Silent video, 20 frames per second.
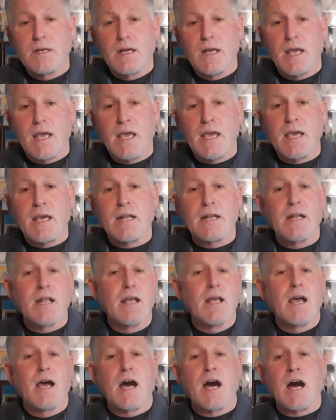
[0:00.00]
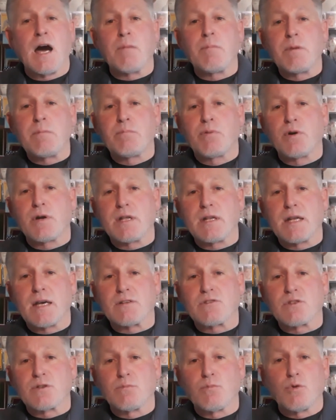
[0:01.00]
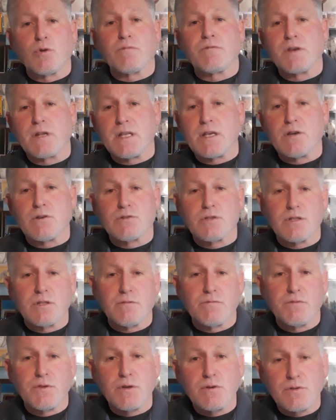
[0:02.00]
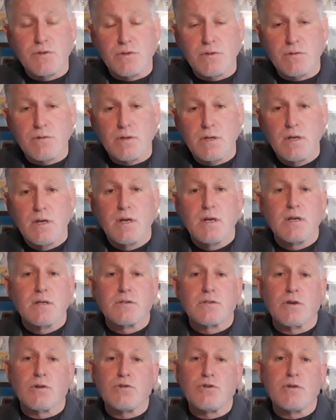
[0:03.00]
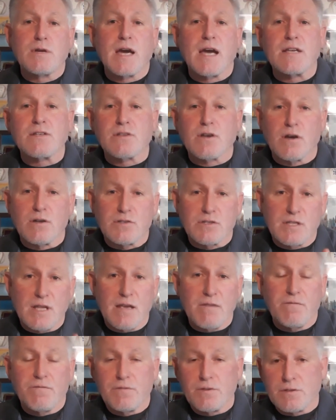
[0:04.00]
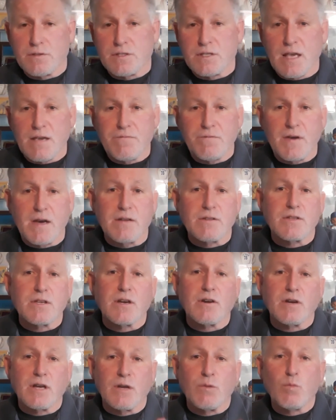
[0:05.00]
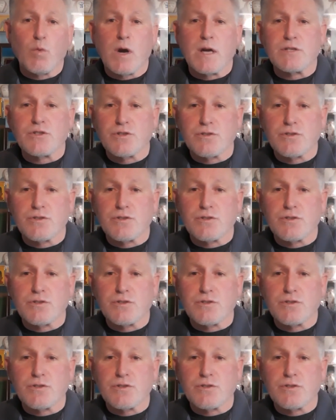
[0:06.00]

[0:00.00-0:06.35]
and I'll be putting out some more videos in the future. So you guys all stay safe out there and watch your